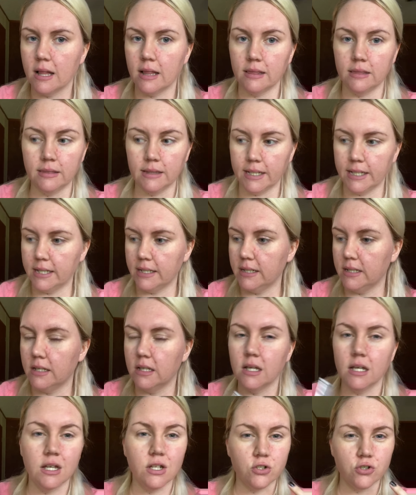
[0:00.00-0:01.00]
let
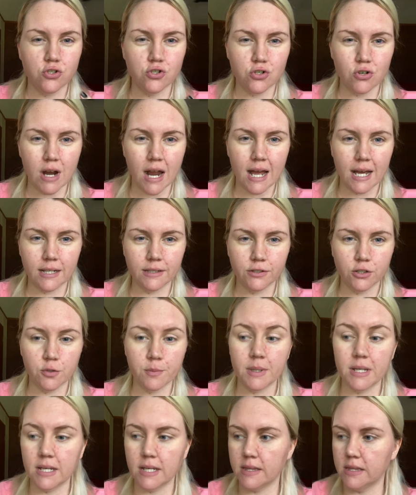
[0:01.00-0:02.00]
it dry a little
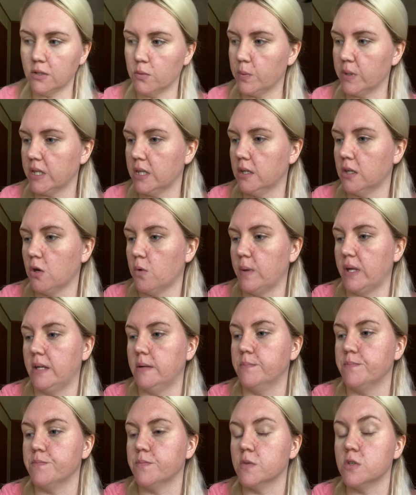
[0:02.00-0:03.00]
bit, and then we can go in.
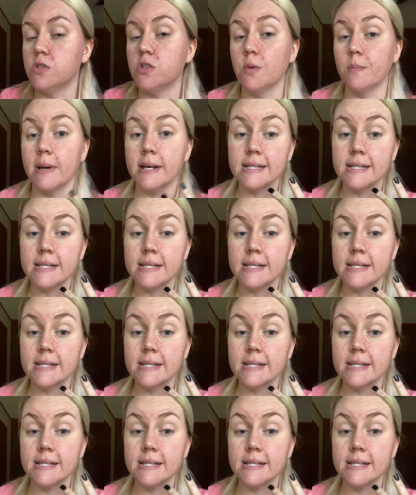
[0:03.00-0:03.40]
So my